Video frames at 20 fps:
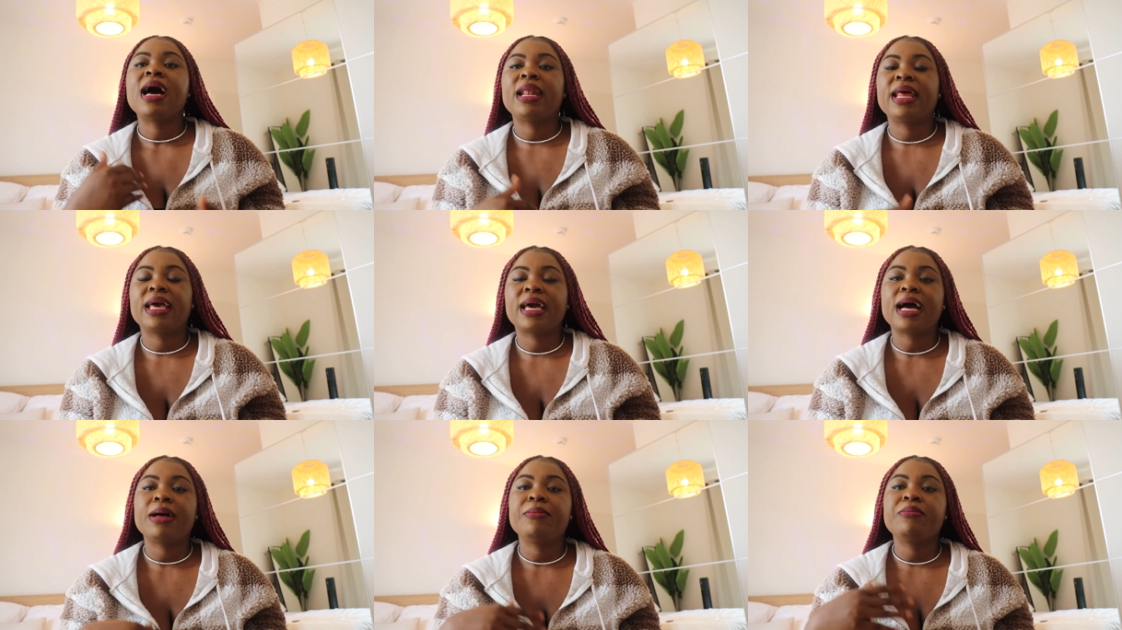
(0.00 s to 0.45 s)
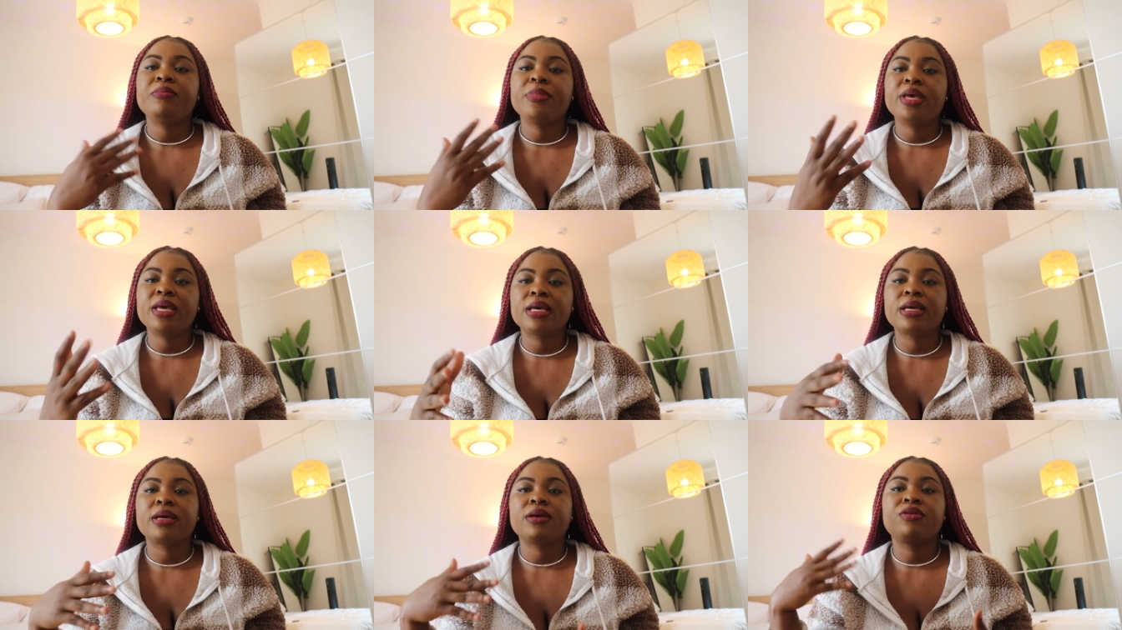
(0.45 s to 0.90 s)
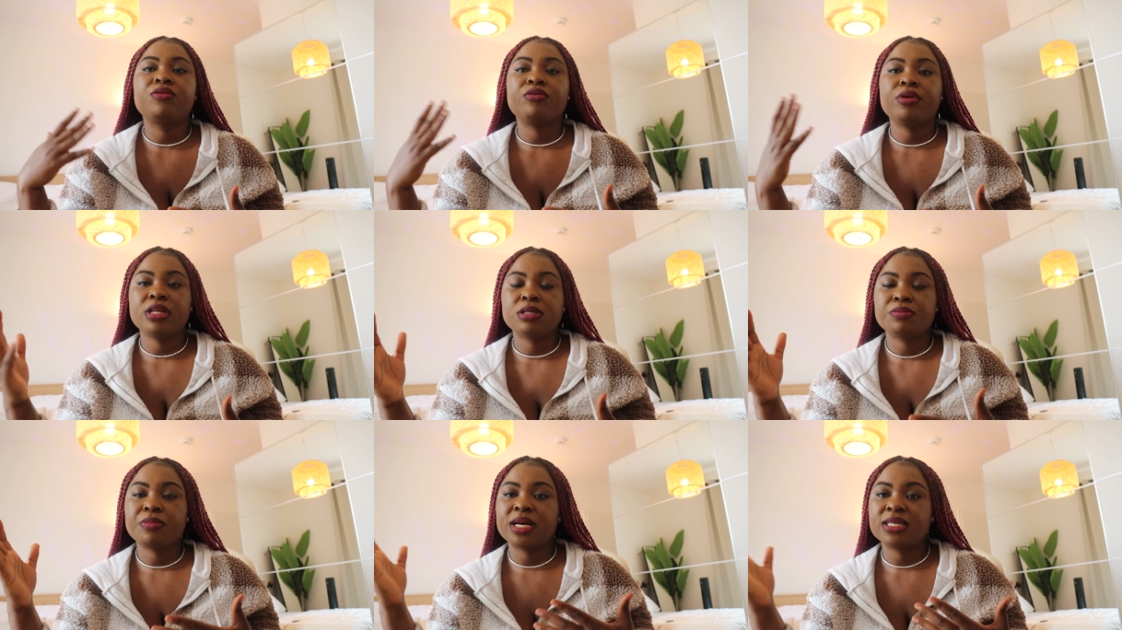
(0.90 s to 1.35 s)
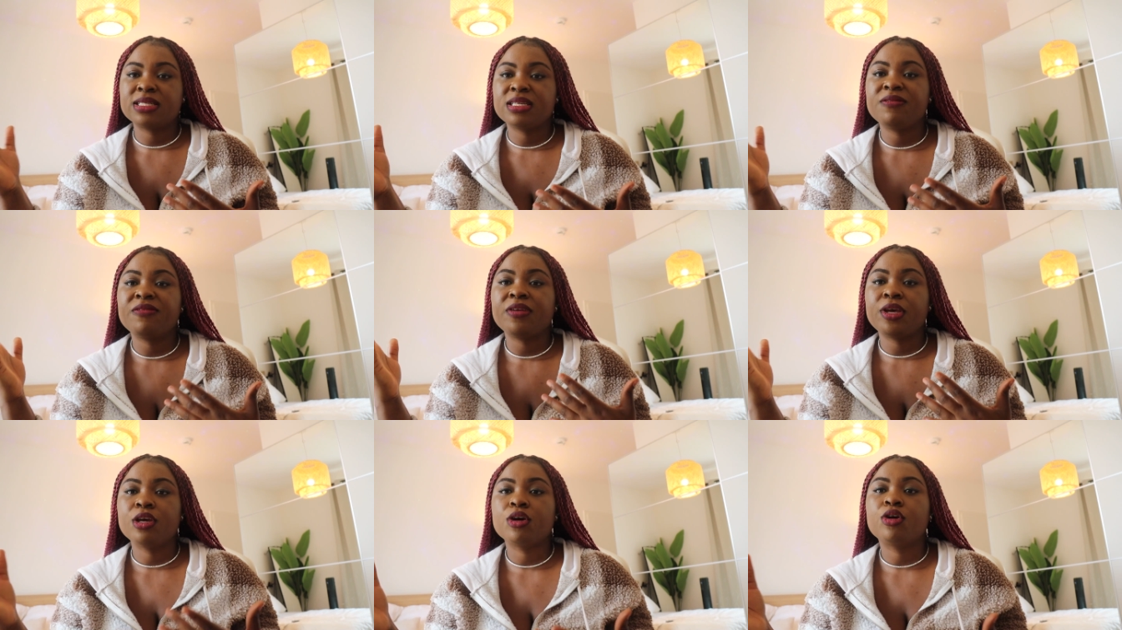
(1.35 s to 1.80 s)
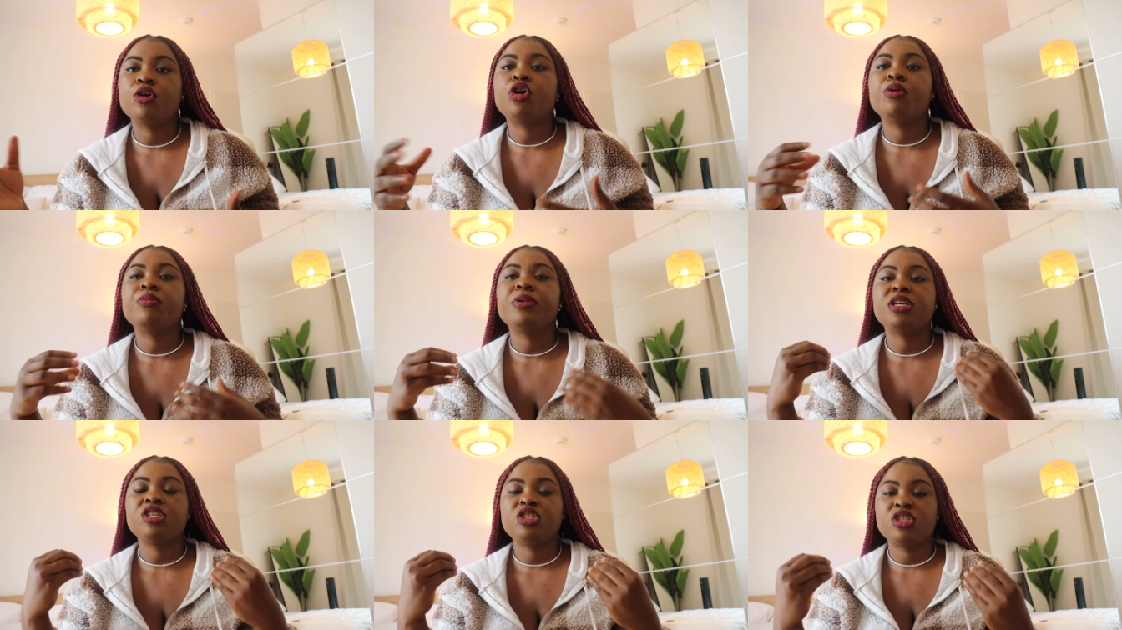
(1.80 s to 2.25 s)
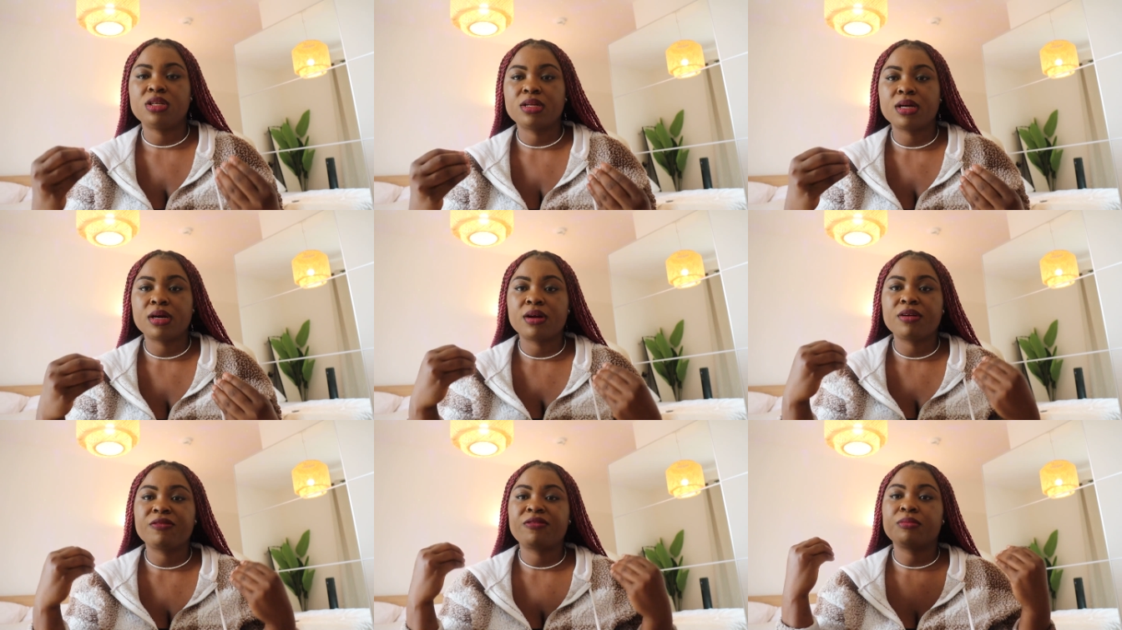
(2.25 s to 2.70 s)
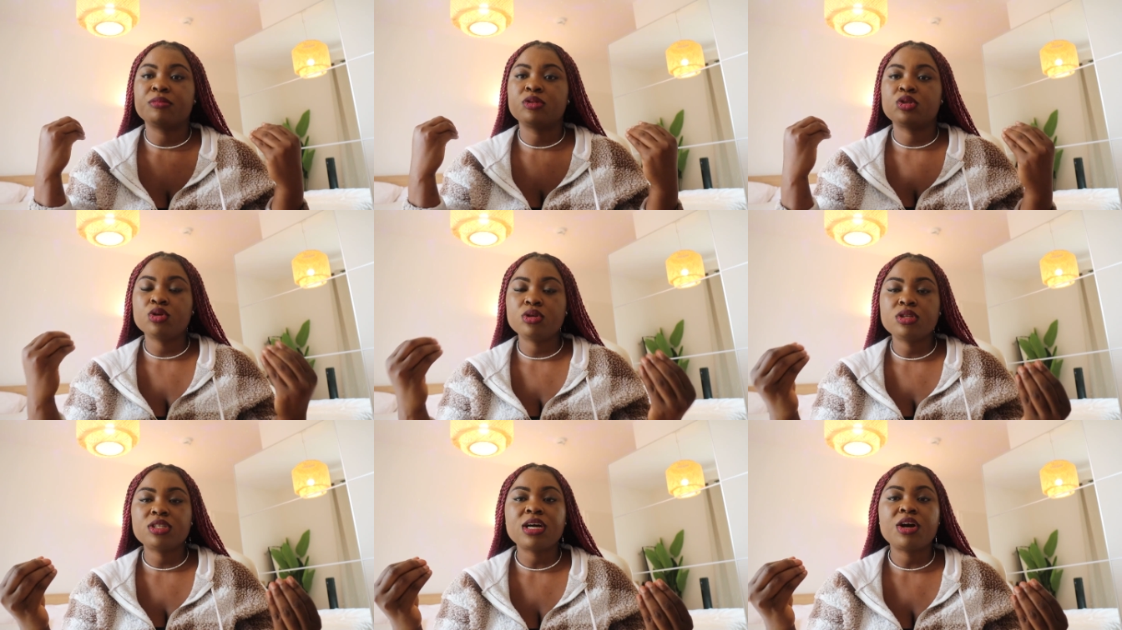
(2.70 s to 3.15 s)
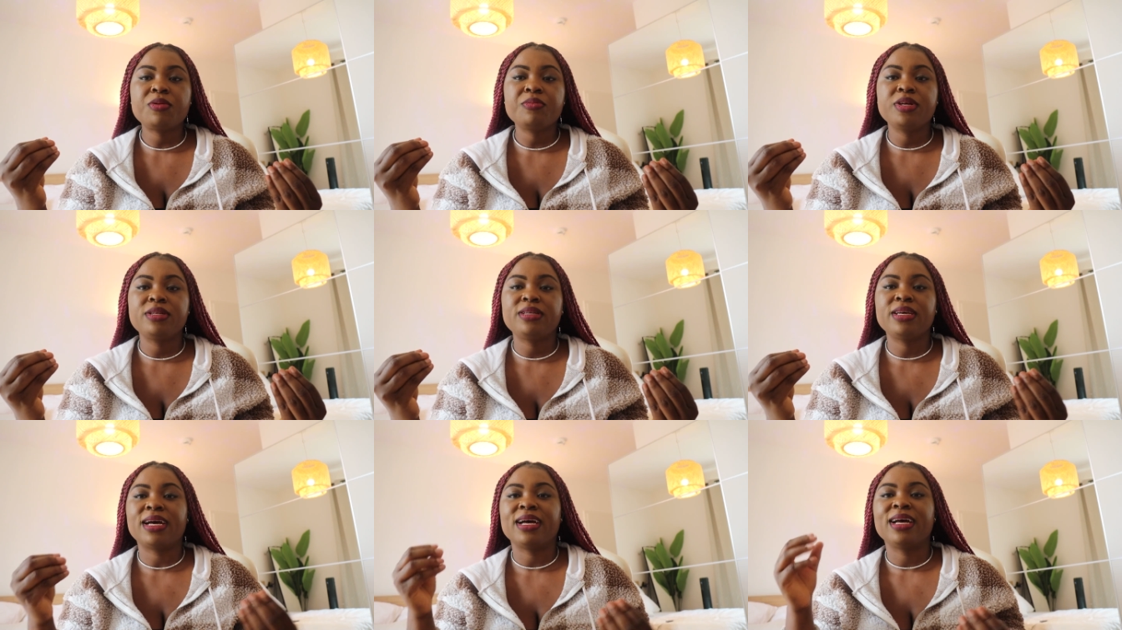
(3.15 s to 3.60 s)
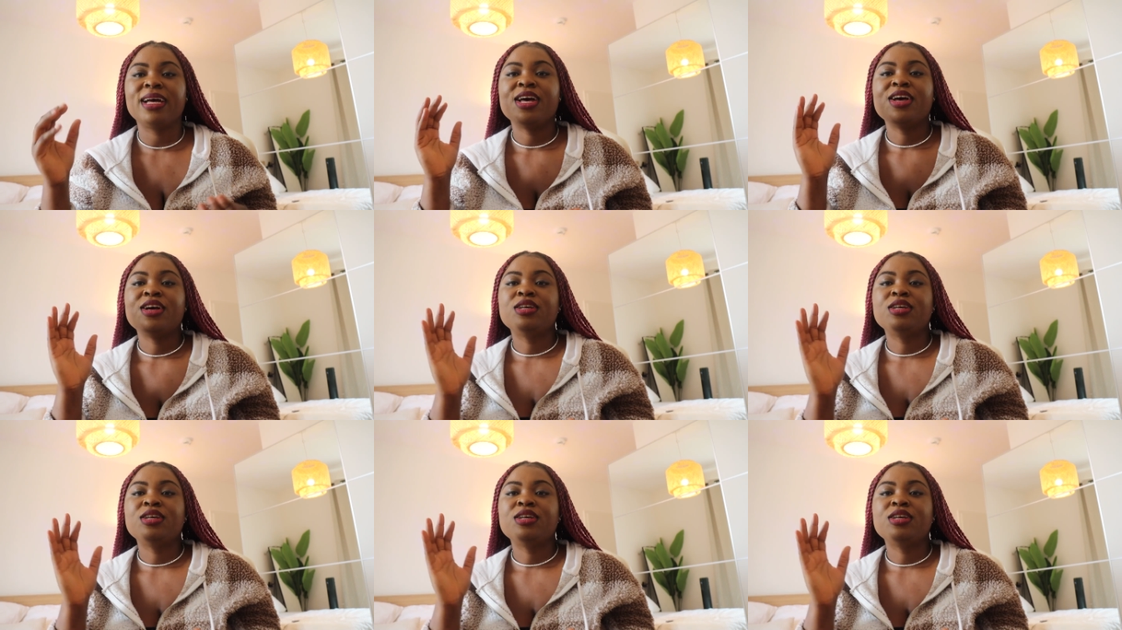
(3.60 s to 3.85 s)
and I can make great passive income in general from social media.